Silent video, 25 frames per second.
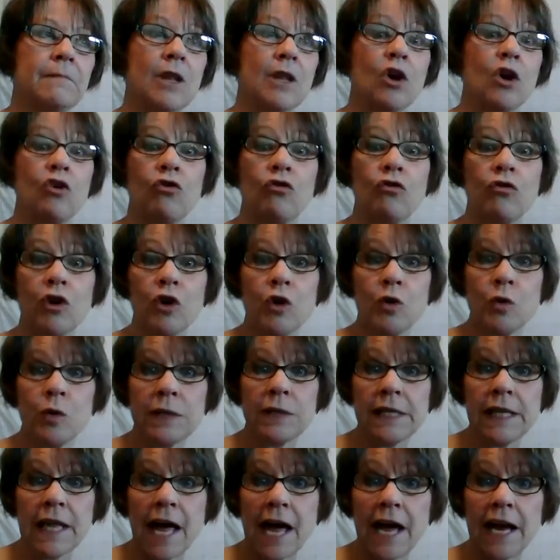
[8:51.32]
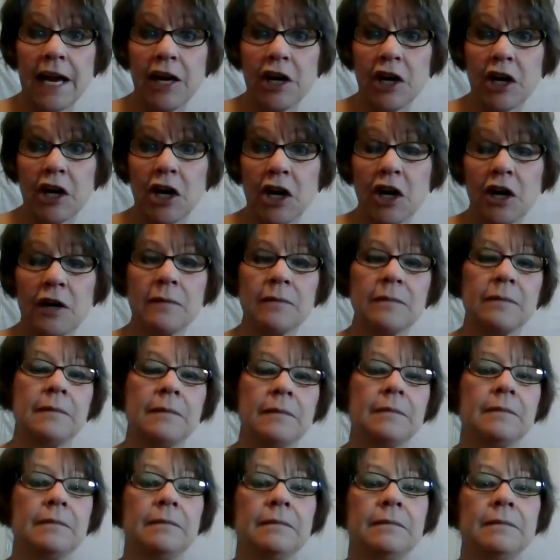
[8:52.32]
cruise liner.
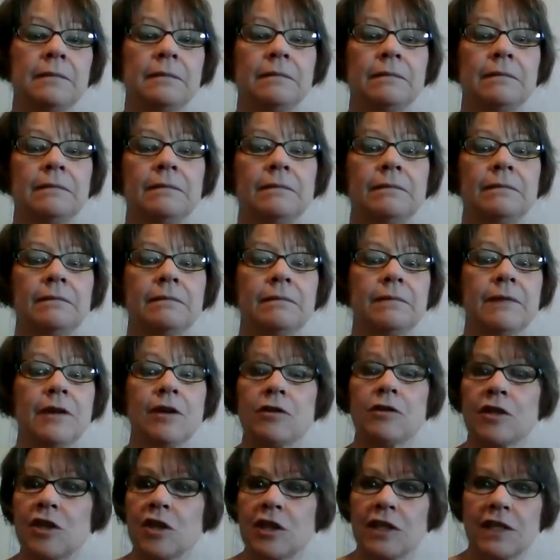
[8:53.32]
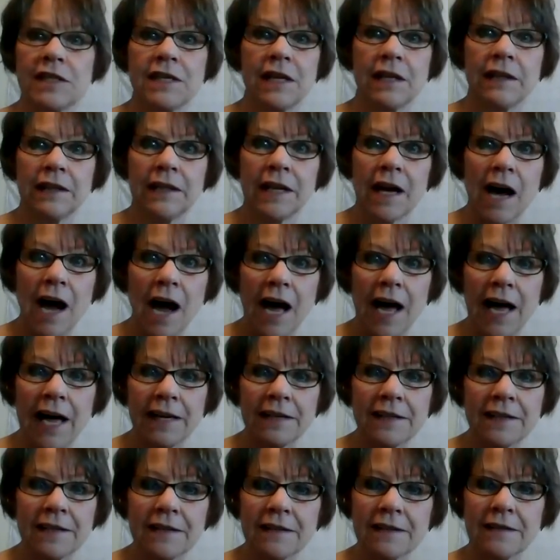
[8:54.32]
There's just a
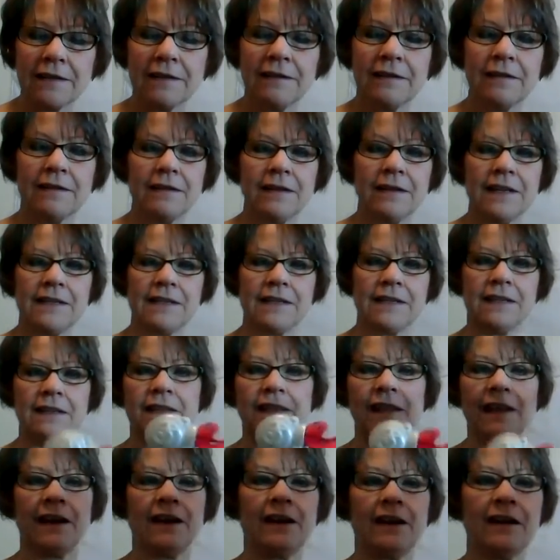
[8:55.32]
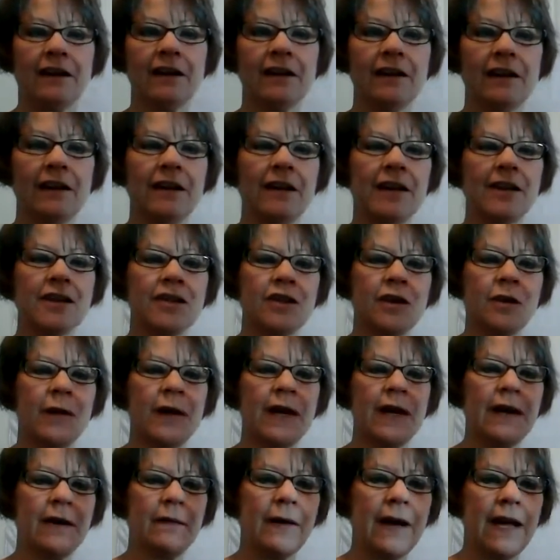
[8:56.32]
lot, isn't there? So
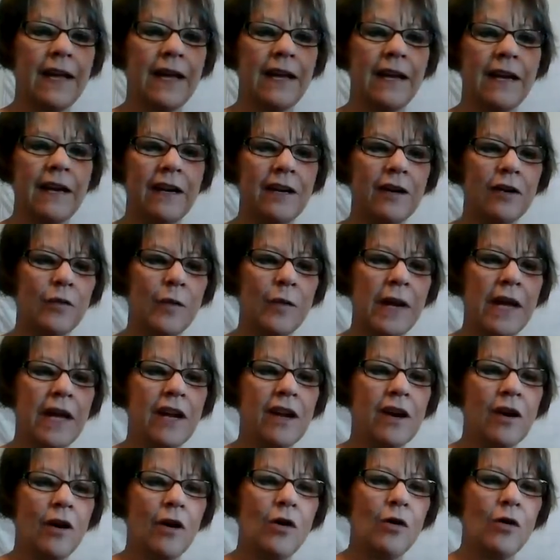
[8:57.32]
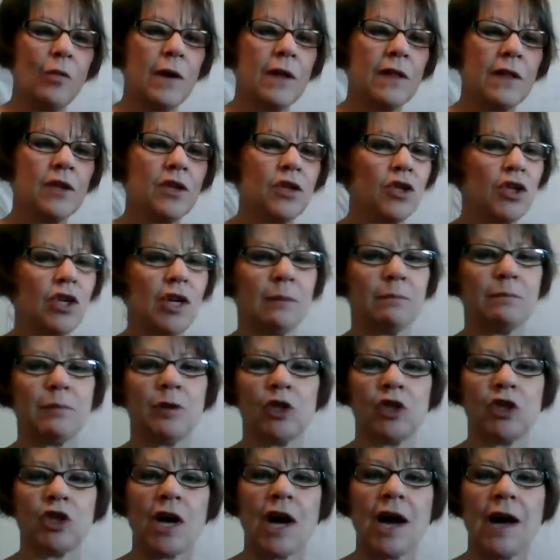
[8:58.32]
anyway, here we go with ship
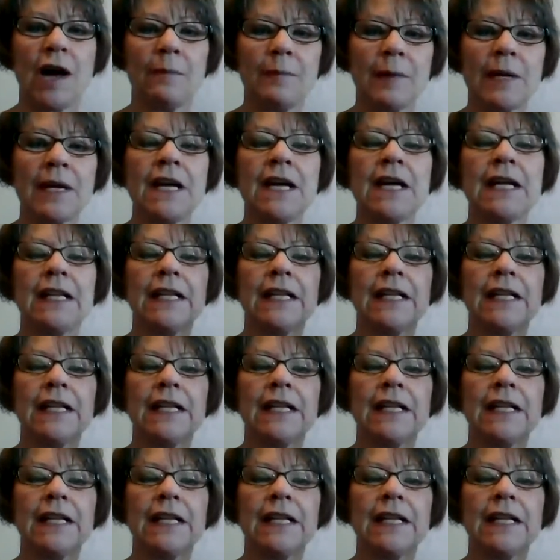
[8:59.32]
shop.